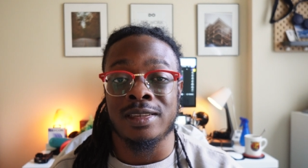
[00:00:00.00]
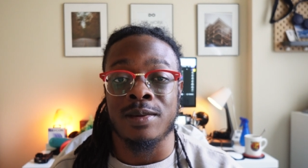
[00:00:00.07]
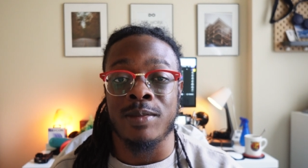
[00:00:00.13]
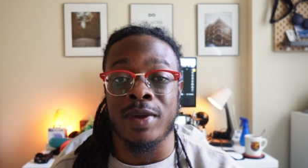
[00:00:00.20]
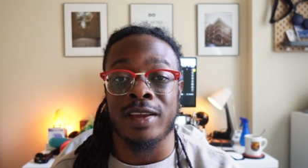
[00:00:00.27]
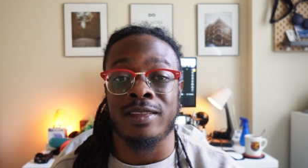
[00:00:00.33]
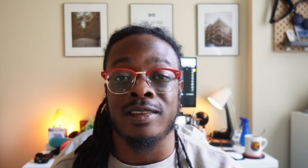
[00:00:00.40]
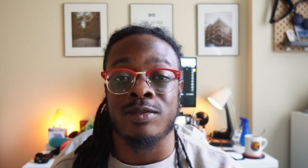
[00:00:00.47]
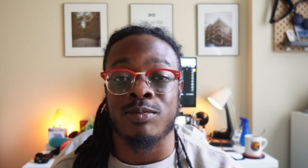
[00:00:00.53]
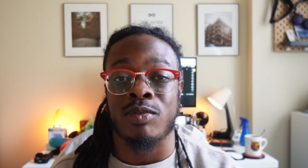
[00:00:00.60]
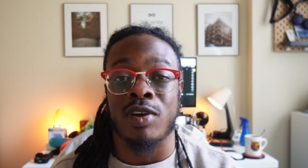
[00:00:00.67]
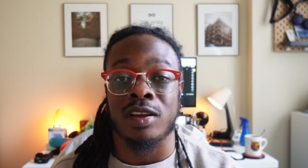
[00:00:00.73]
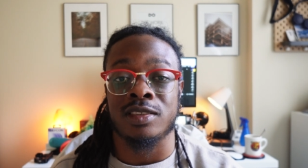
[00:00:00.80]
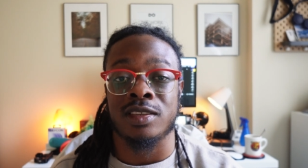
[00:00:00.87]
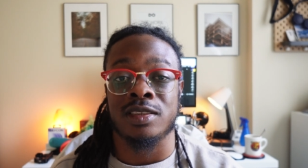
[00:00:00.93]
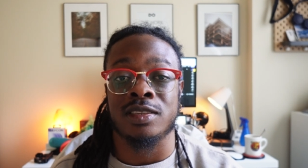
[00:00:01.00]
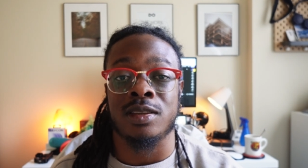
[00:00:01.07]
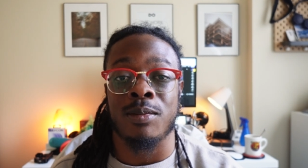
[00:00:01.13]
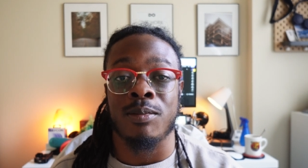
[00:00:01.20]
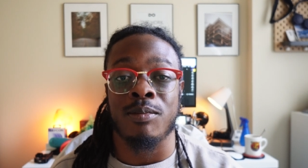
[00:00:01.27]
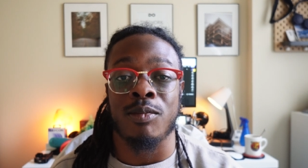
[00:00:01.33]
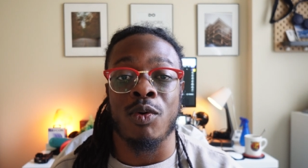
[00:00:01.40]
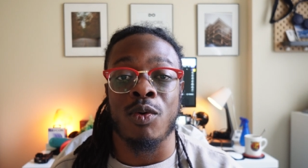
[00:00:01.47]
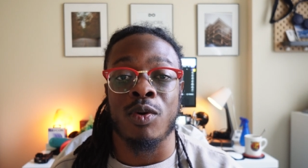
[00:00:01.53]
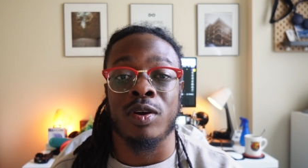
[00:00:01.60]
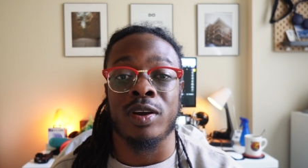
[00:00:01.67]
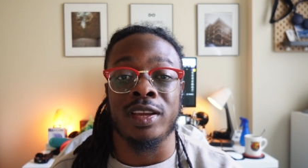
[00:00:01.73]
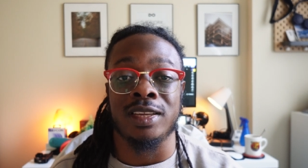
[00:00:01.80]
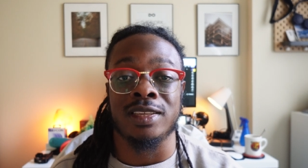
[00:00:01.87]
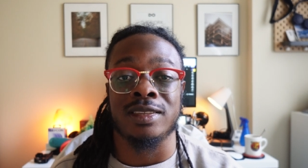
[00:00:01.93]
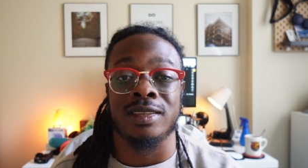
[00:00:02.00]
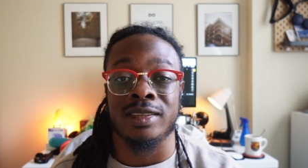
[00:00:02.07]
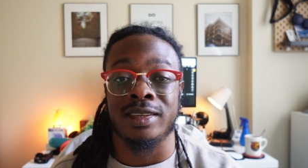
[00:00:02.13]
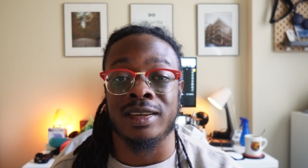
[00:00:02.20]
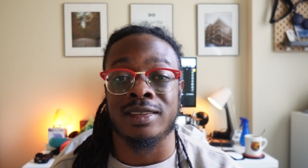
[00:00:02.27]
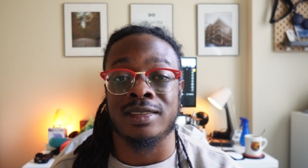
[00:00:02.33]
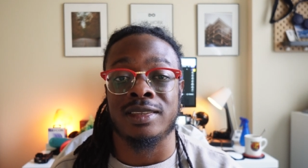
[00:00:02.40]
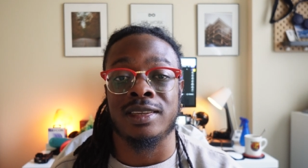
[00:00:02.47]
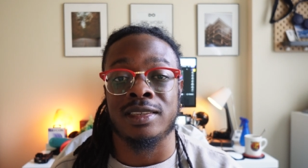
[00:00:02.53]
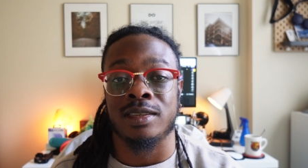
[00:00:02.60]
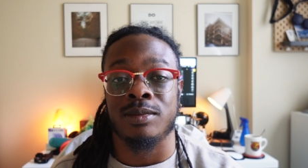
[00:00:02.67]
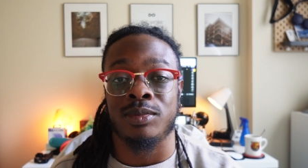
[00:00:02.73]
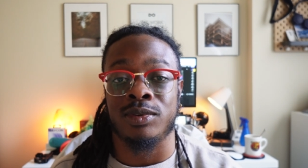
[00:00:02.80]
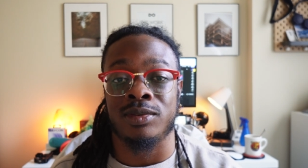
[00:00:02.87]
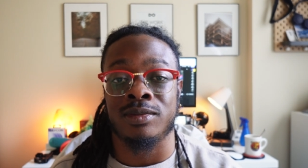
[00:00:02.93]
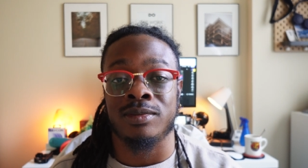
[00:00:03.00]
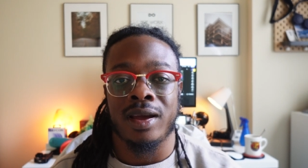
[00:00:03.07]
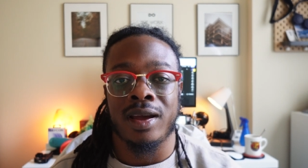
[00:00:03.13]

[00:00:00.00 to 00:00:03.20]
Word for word: to make this process more easily accessible.